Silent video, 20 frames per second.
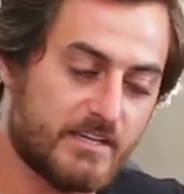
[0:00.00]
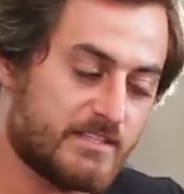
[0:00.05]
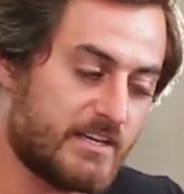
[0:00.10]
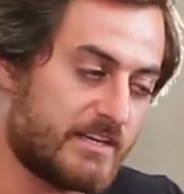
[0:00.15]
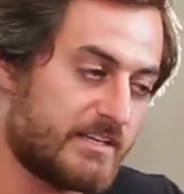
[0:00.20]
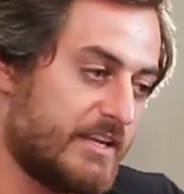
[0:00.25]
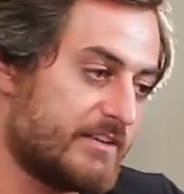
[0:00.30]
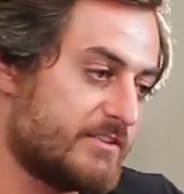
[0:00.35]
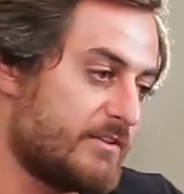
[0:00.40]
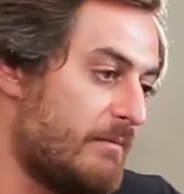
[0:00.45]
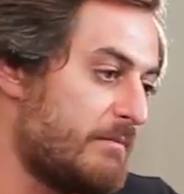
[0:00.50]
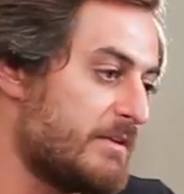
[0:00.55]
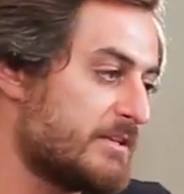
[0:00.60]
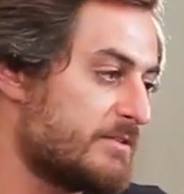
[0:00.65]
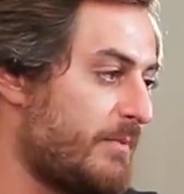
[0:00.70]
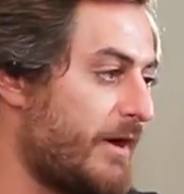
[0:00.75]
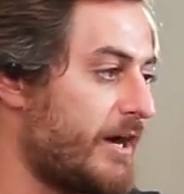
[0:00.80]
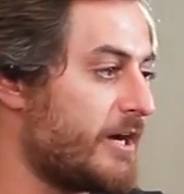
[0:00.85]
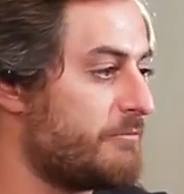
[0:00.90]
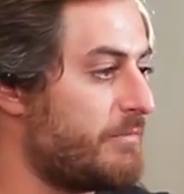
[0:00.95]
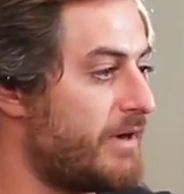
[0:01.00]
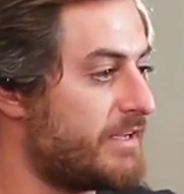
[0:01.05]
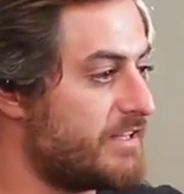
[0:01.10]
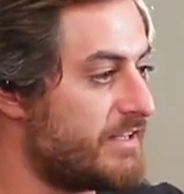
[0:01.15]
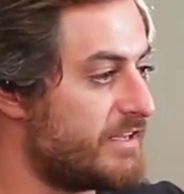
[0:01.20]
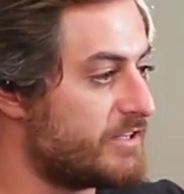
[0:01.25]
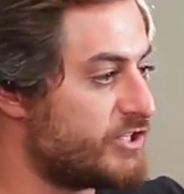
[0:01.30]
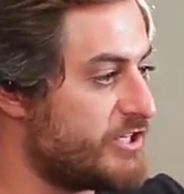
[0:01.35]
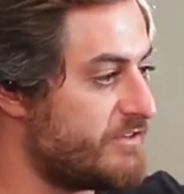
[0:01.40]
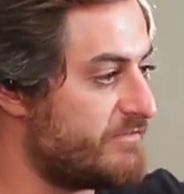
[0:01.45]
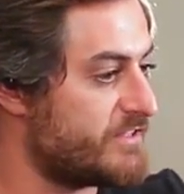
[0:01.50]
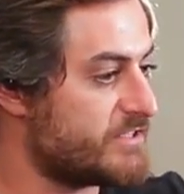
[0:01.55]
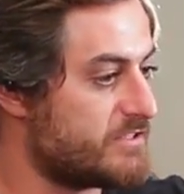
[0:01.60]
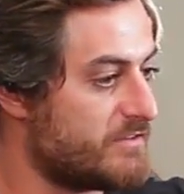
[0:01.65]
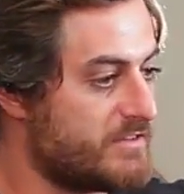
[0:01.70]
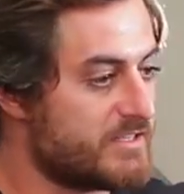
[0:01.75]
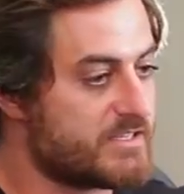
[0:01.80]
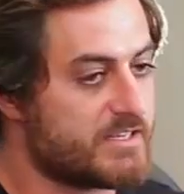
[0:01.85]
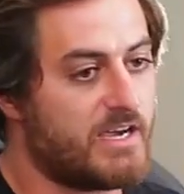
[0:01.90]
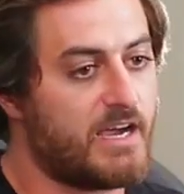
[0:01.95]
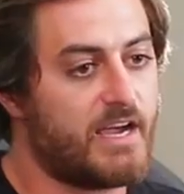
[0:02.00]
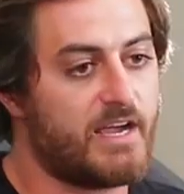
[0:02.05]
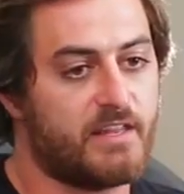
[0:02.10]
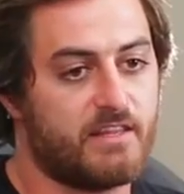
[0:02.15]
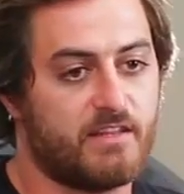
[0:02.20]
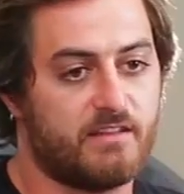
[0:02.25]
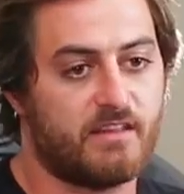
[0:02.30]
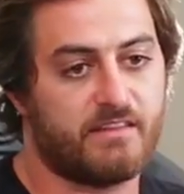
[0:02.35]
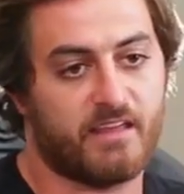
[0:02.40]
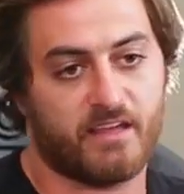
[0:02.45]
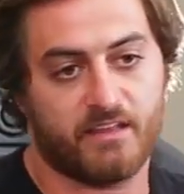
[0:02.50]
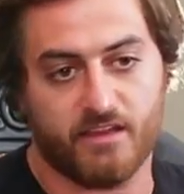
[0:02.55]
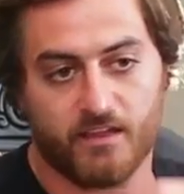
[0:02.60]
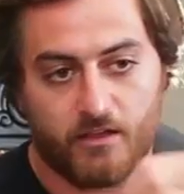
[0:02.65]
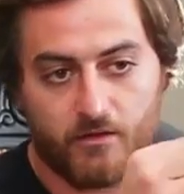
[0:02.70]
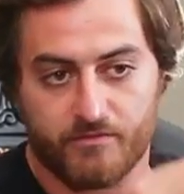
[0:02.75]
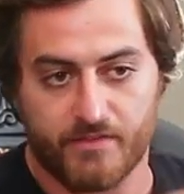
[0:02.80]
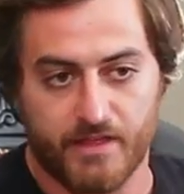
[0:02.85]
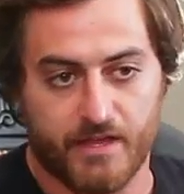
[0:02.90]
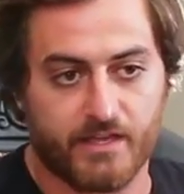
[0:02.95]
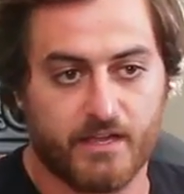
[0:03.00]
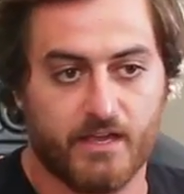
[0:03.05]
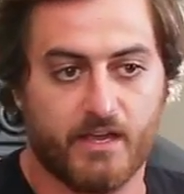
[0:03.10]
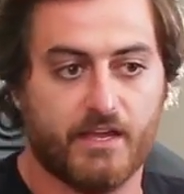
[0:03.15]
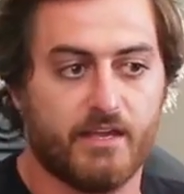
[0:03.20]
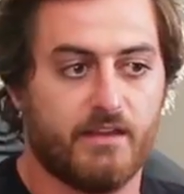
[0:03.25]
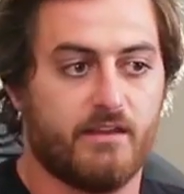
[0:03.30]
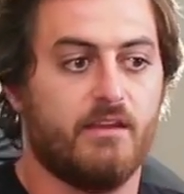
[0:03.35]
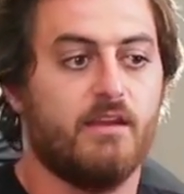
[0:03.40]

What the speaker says: Yeah, exactly. So I'm inspired by the achievements of this guy and the technique of that guy.